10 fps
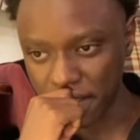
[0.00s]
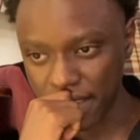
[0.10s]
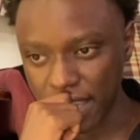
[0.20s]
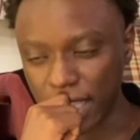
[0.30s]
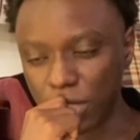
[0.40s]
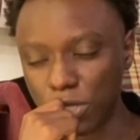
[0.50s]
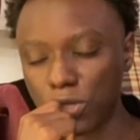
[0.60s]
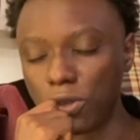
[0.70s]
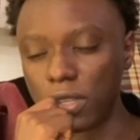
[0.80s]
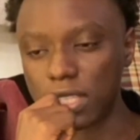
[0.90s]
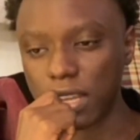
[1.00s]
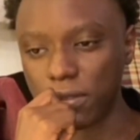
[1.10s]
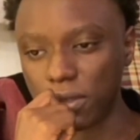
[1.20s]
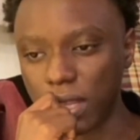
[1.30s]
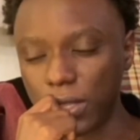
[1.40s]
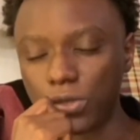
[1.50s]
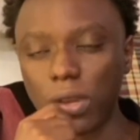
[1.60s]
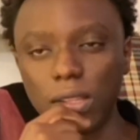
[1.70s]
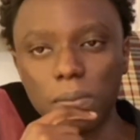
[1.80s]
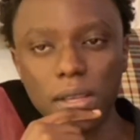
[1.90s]
and you just always have to like
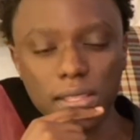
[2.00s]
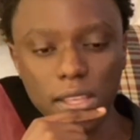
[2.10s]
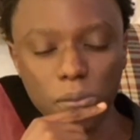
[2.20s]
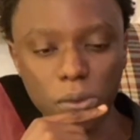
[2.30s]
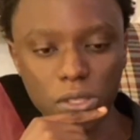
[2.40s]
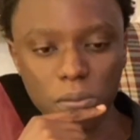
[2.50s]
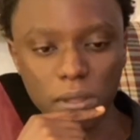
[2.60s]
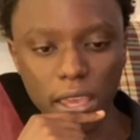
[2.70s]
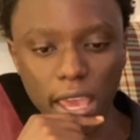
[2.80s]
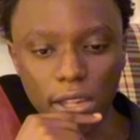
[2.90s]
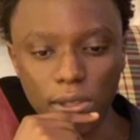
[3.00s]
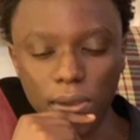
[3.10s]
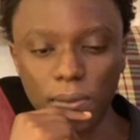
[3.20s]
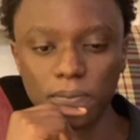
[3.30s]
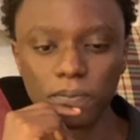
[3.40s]
try the best that you possibly can to